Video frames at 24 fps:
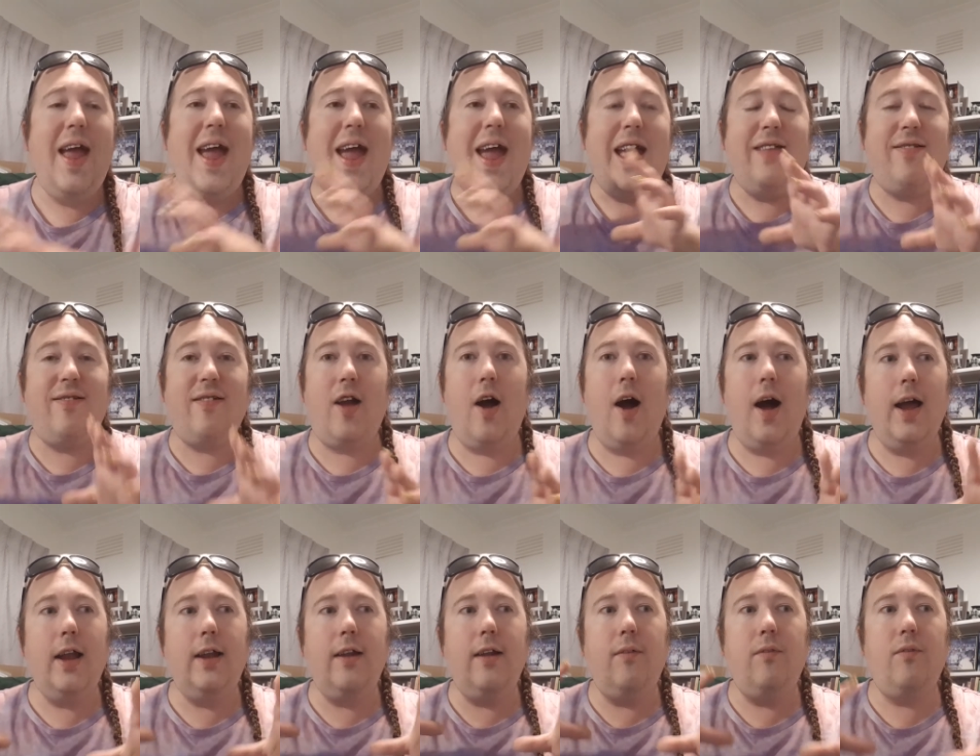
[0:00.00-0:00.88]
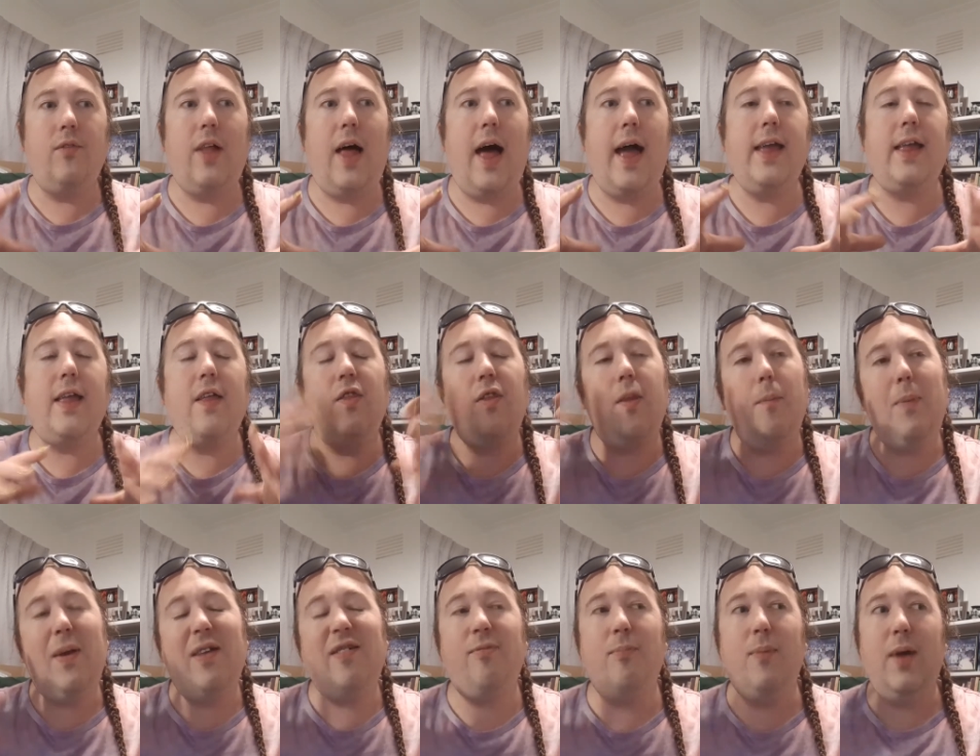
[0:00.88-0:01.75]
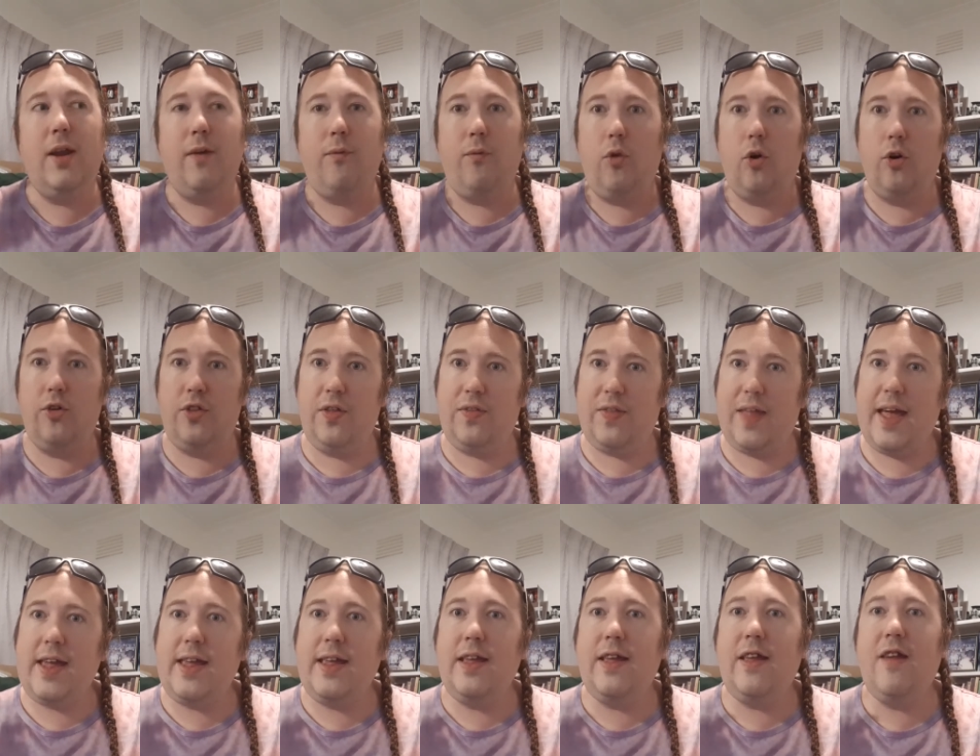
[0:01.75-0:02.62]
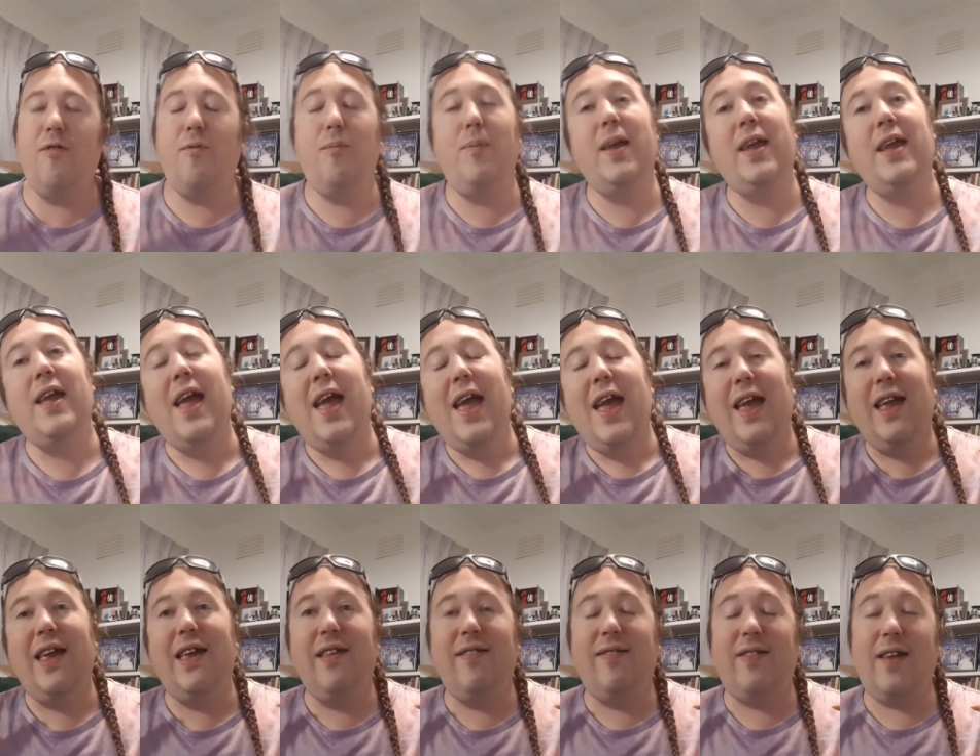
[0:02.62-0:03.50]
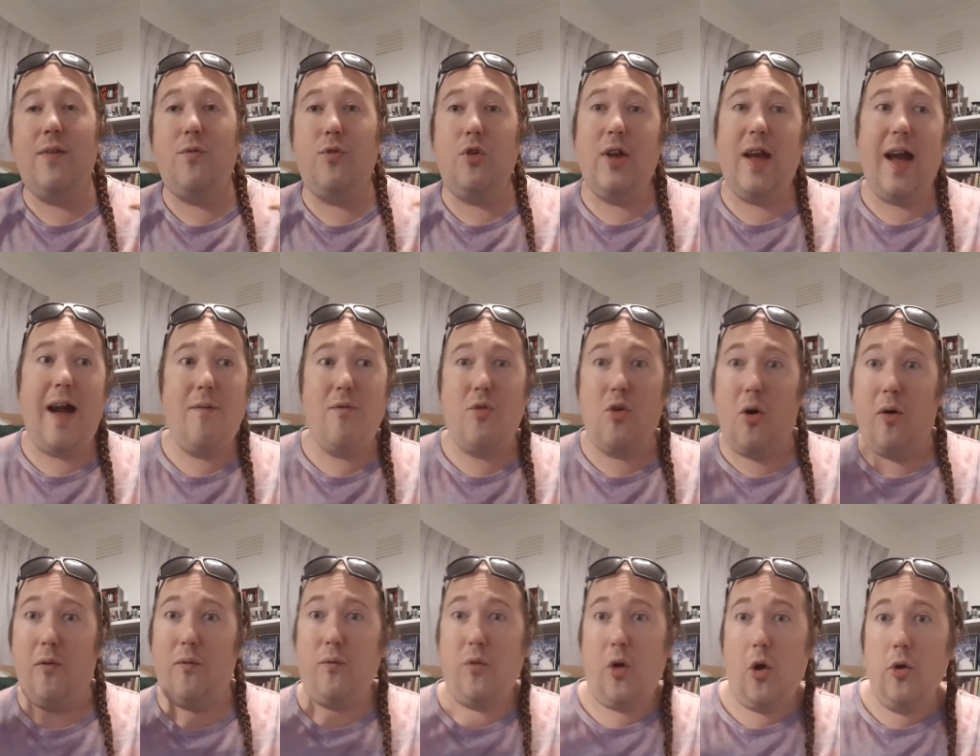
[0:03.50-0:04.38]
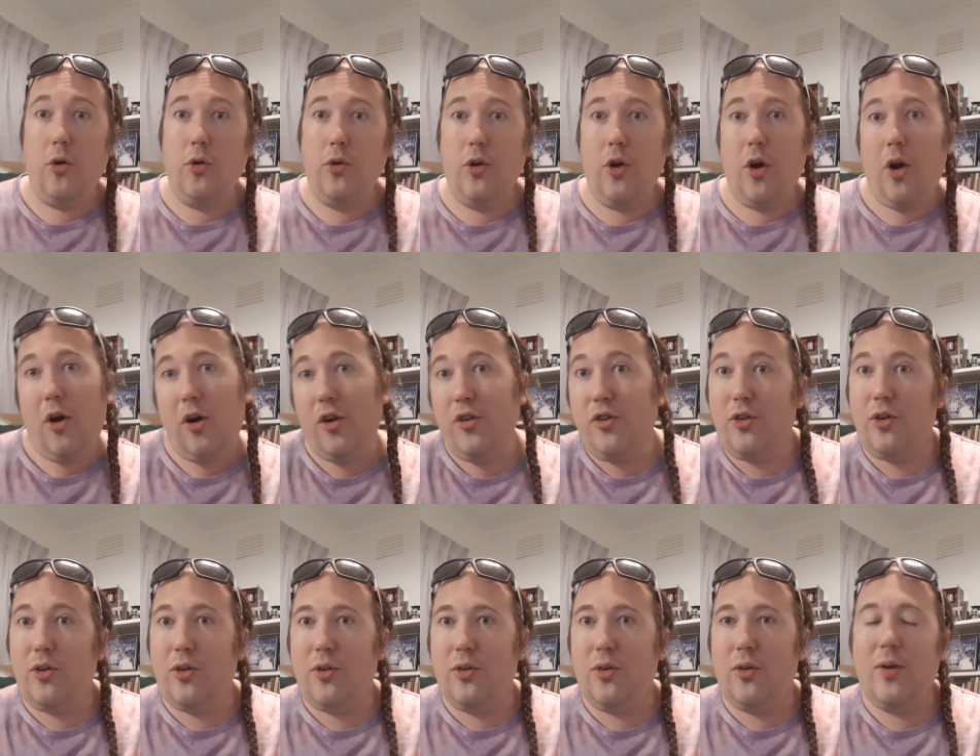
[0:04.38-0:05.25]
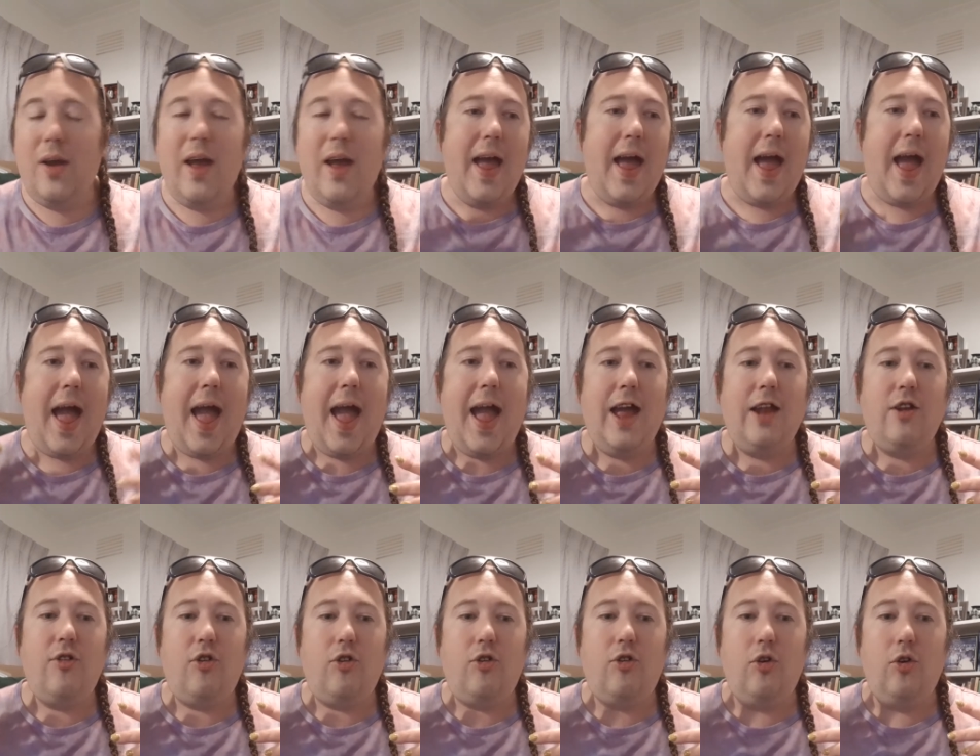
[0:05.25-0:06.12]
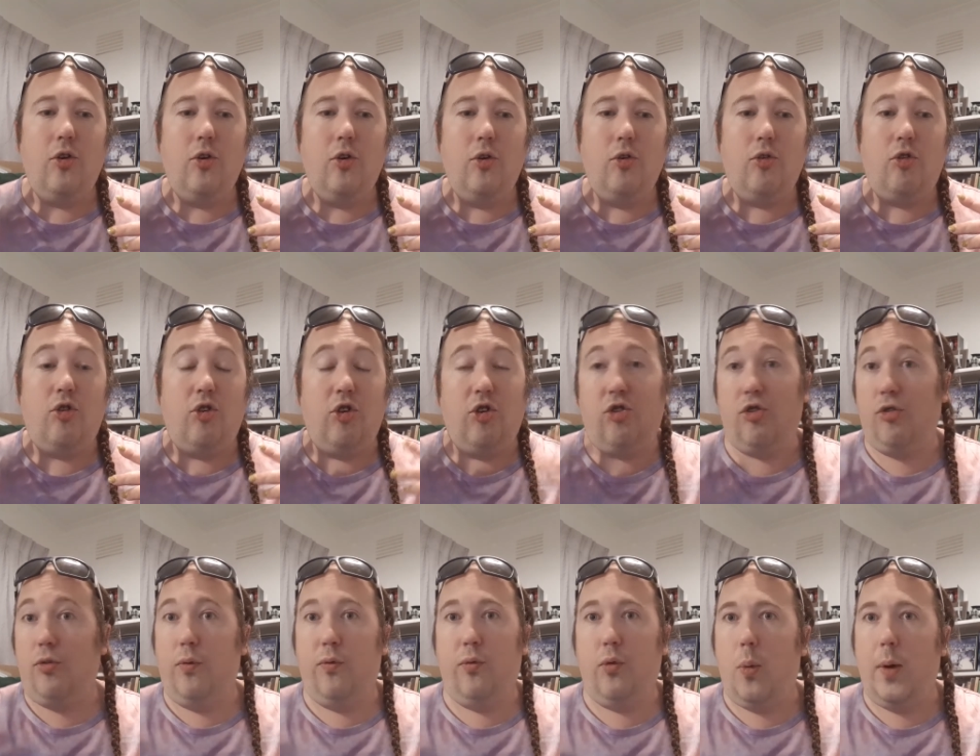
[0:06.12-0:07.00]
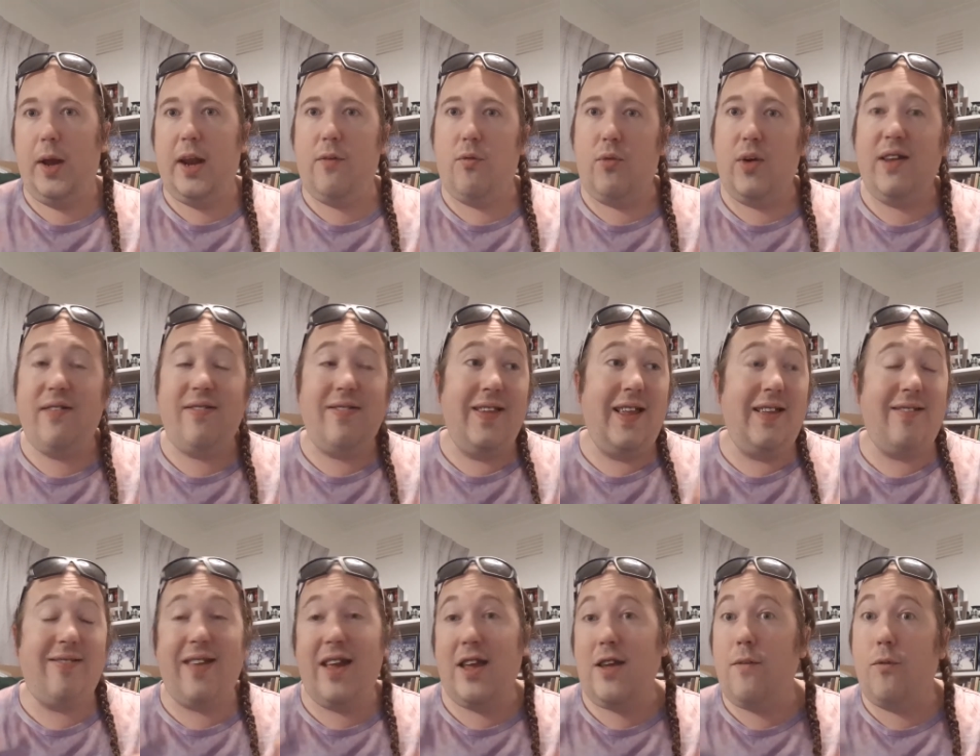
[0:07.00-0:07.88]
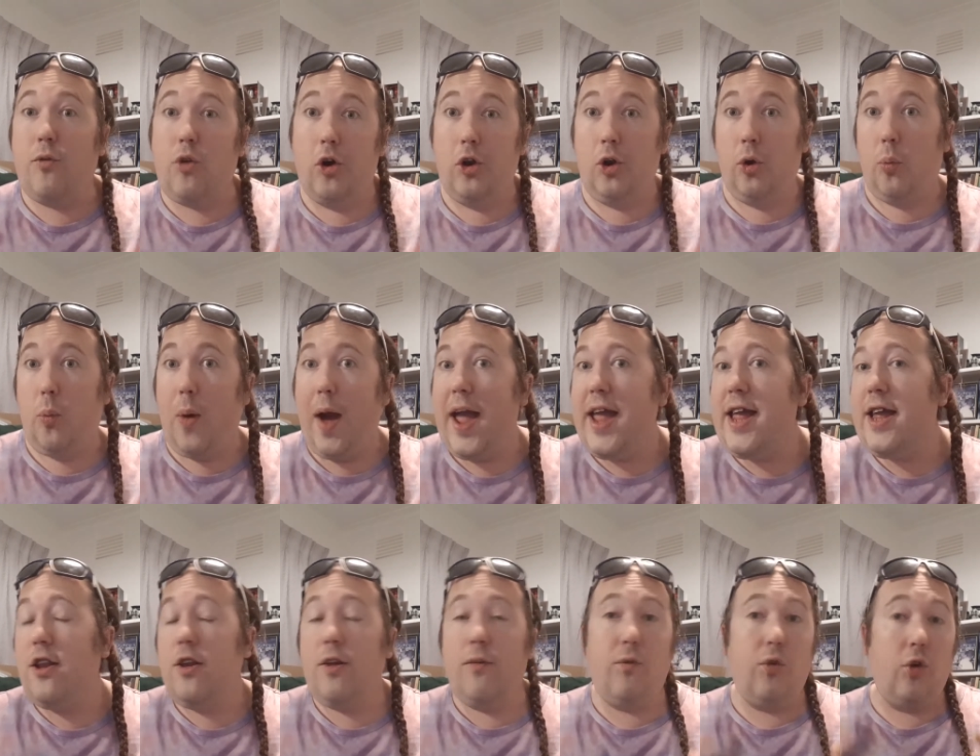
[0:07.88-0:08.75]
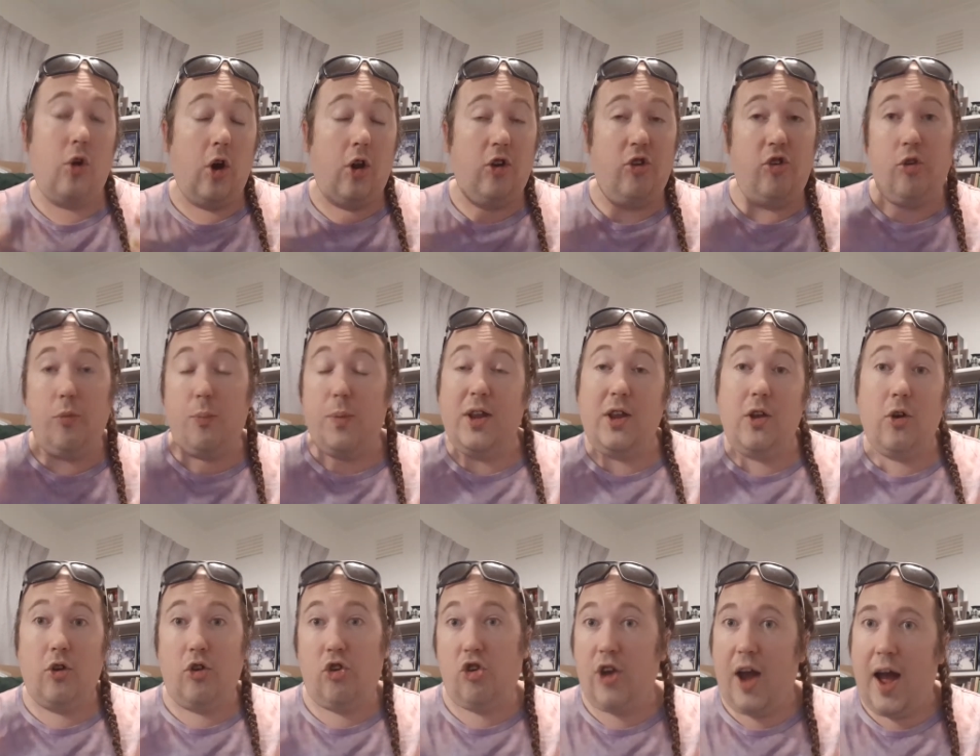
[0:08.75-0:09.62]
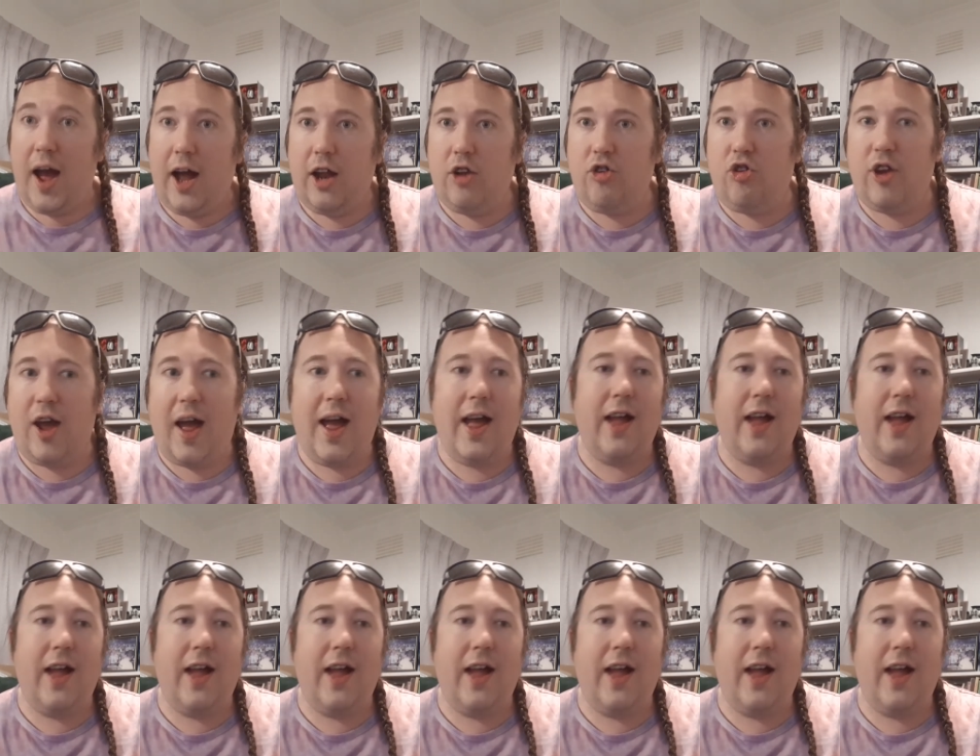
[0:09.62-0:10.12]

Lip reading: it's kind of like, the best metaphor that they can give me is if you have your phone on you and you just, for whatever reason, let's say you've gone away and you've forgotten to bring your charger,